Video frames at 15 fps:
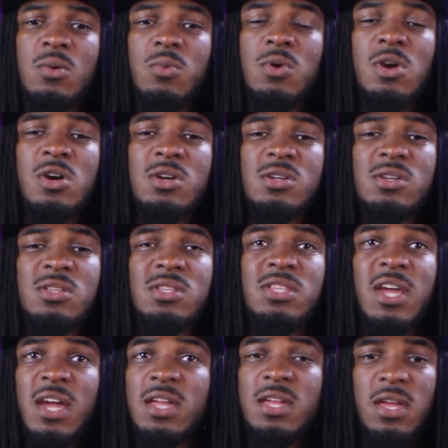we are
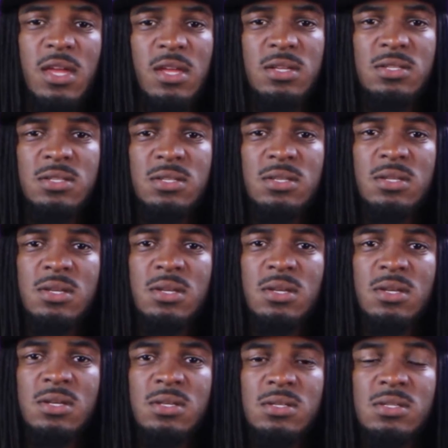decades,
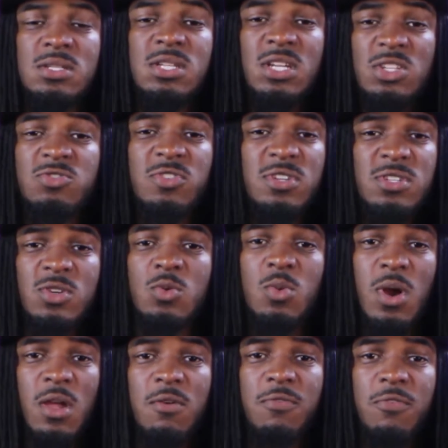centuries
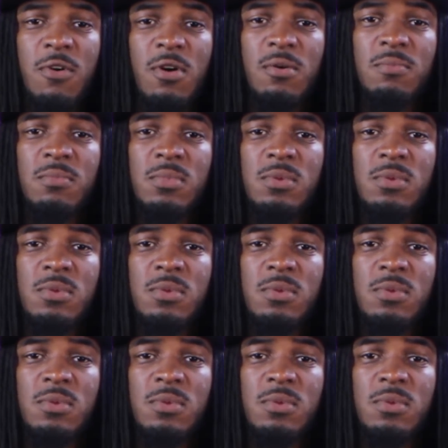away from